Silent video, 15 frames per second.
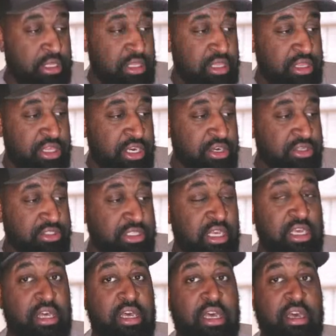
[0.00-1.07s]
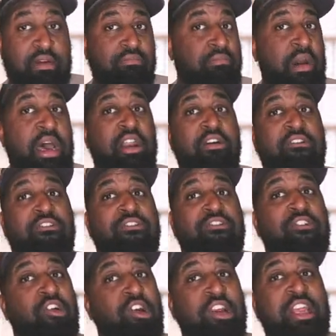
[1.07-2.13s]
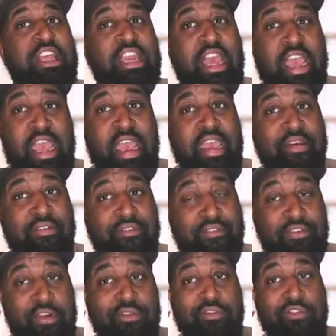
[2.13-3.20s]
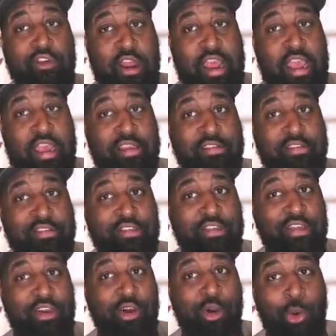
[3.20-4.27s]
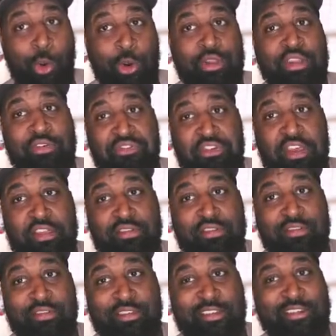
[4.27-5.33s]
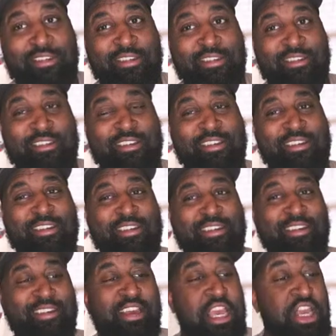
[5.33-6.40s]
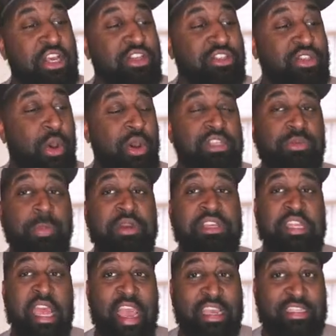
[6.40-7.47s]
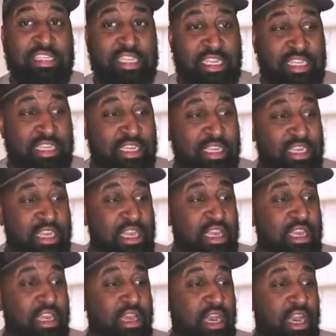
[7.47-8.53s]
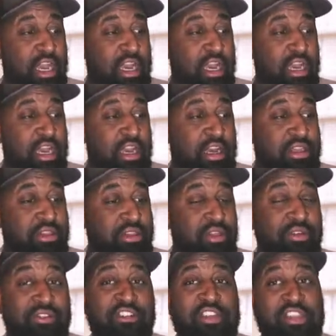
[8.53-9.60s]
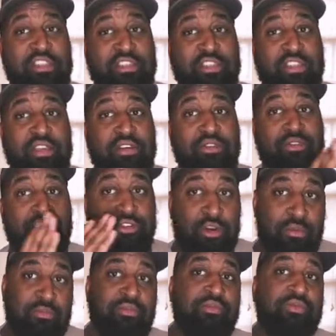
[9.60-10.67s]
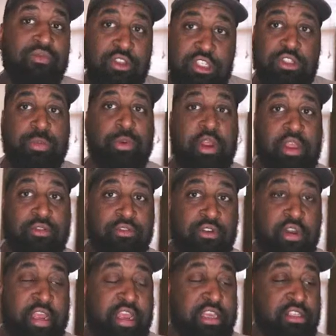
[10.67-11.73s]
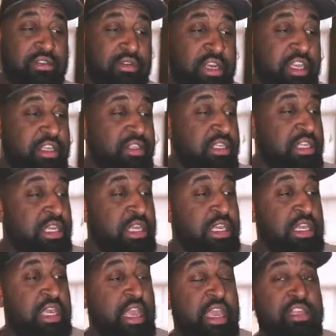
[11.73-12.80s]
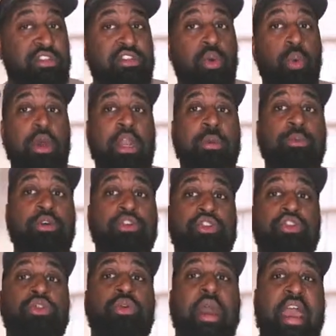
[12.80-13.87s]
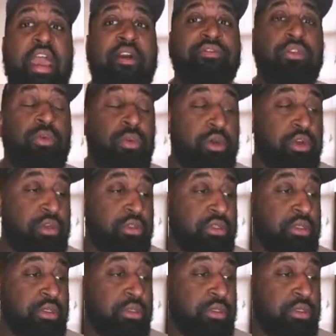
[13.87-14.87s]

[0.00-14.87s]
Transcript: there's about a foot and a half foot of grass on the fence. So it's protecting the fence from the spray of grass, right? And so what I'm gonna do afterwards,